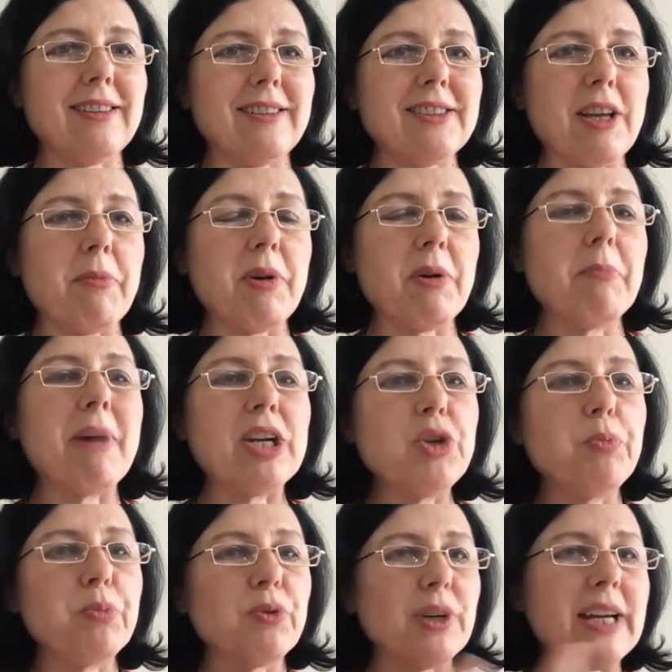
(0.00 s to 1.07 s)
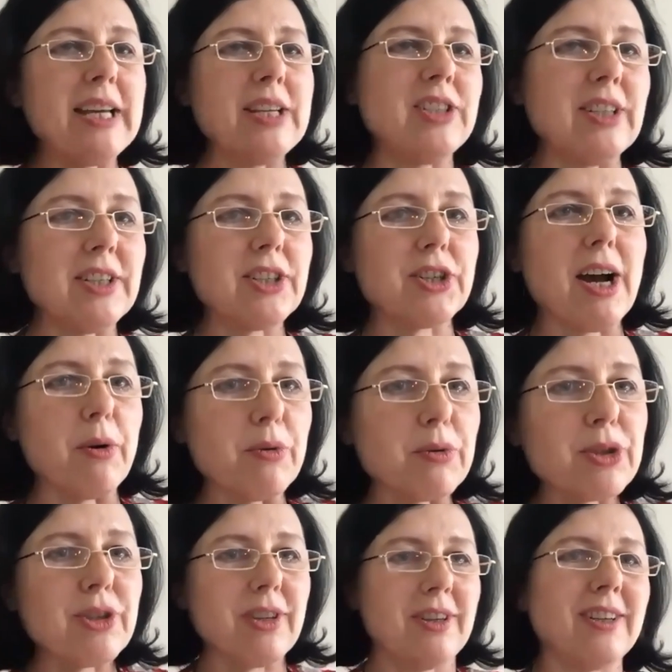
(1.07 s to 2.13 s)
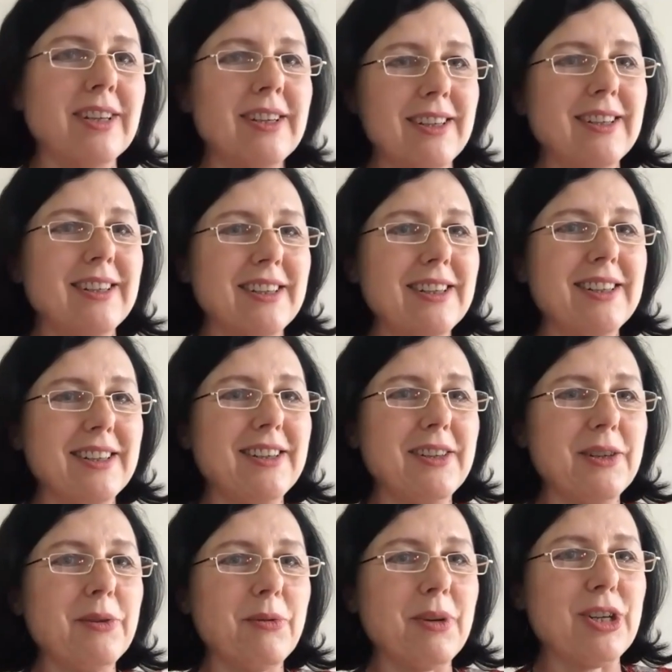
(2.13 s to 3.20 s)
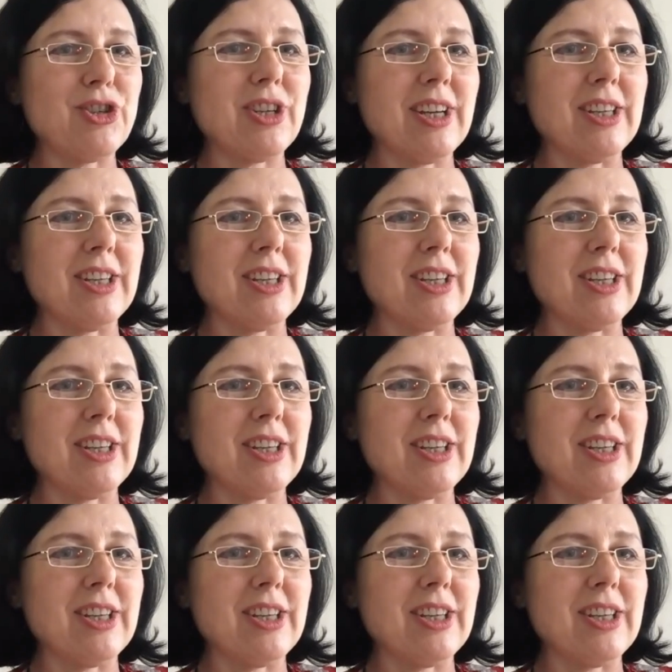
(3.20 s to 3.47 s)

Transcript: some manipulated crowd, which